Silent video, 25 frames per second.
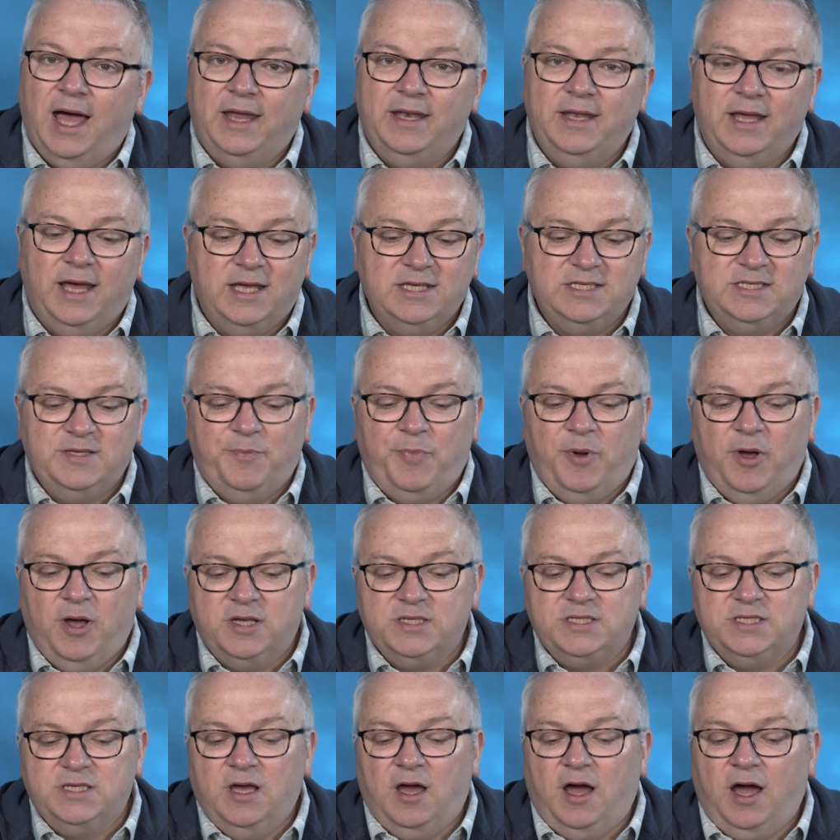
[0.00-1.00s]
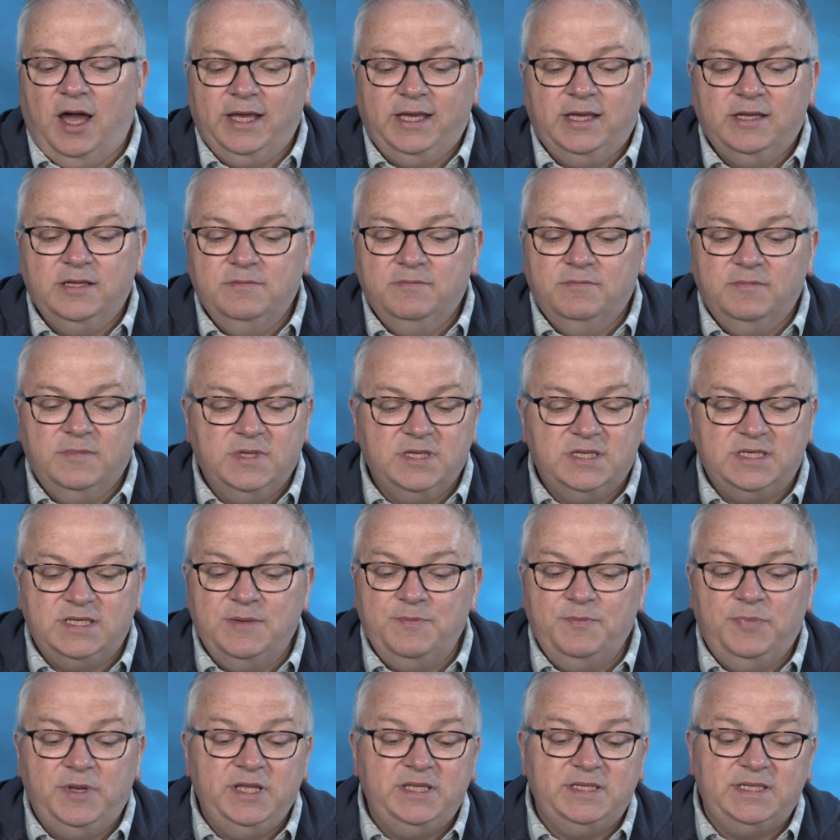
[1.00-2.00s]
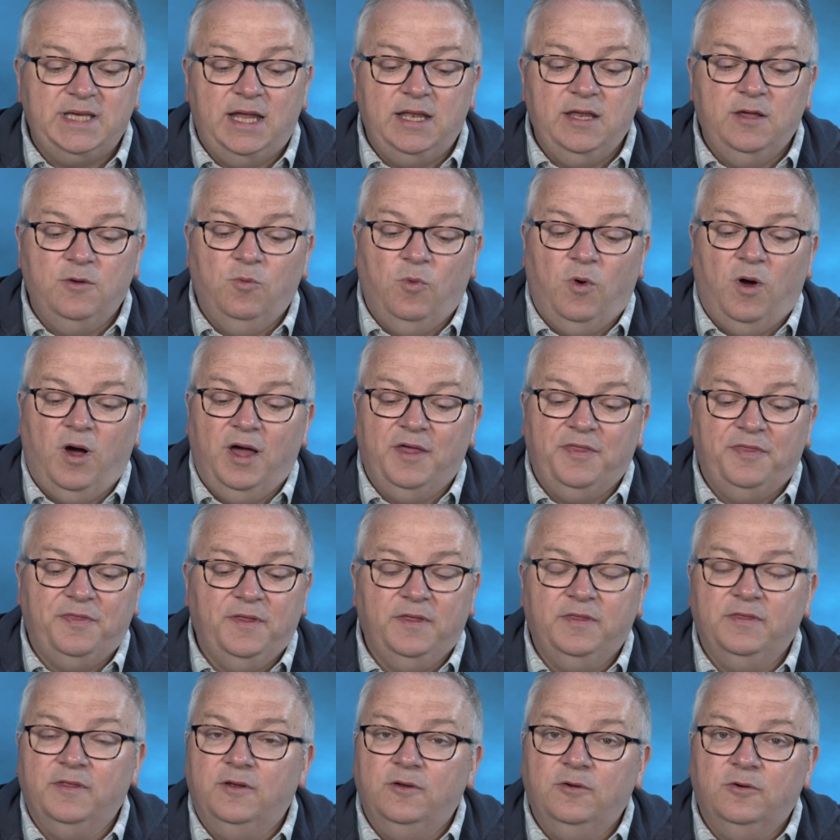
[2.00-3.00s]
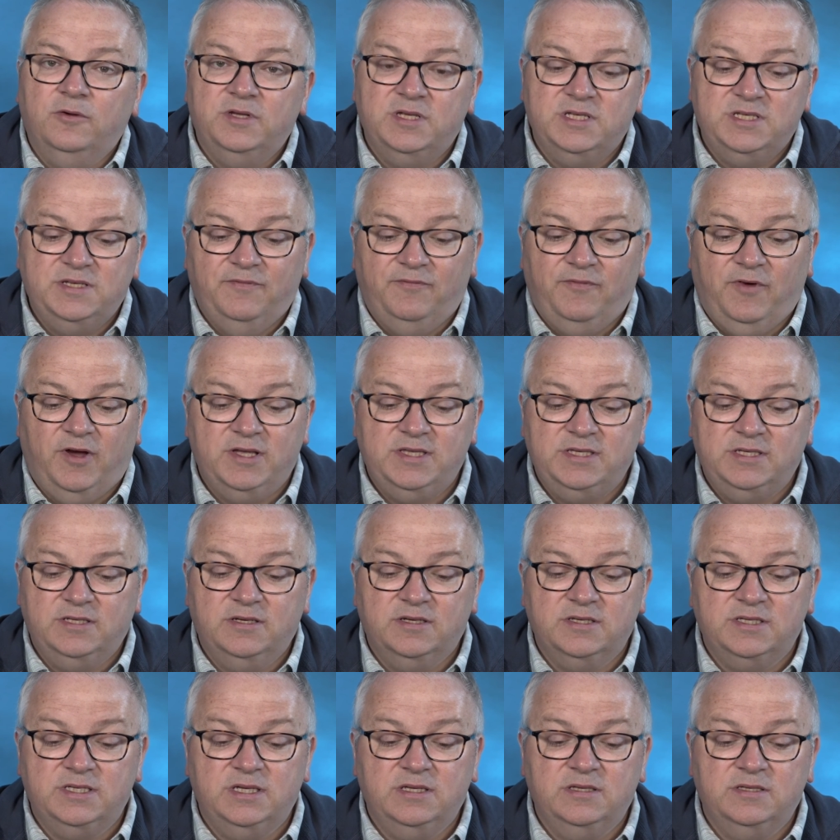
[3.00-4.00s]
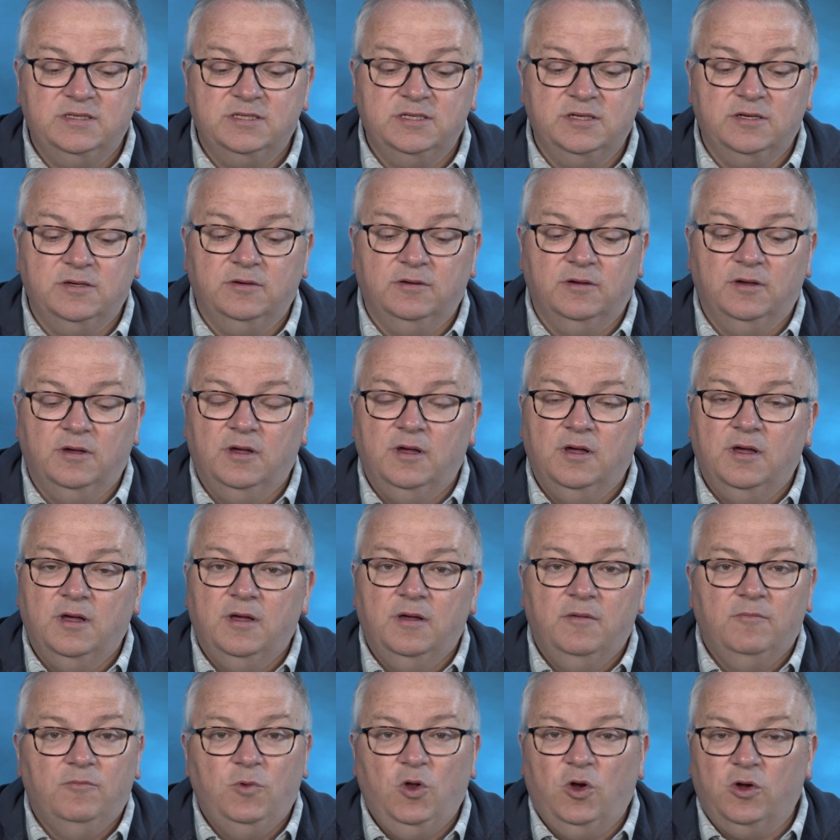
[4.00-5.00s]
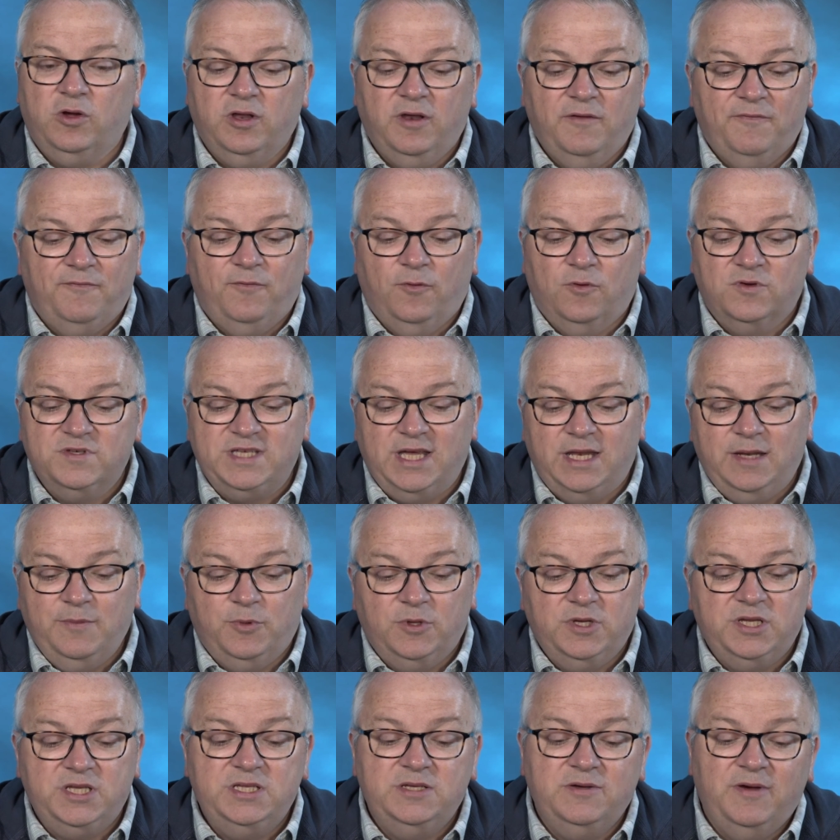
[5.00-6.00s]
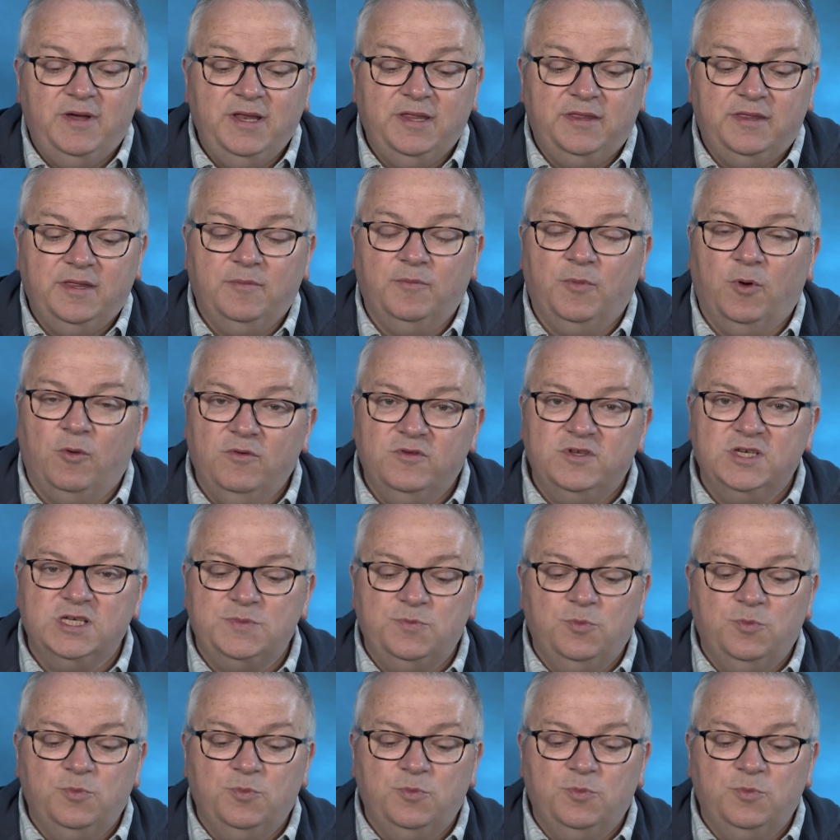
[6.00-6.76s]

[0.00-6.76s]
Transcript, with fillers: And as the pastor, I can simply tell you what I think the Lord is inviting us into not going to force anybody to do anything, but we've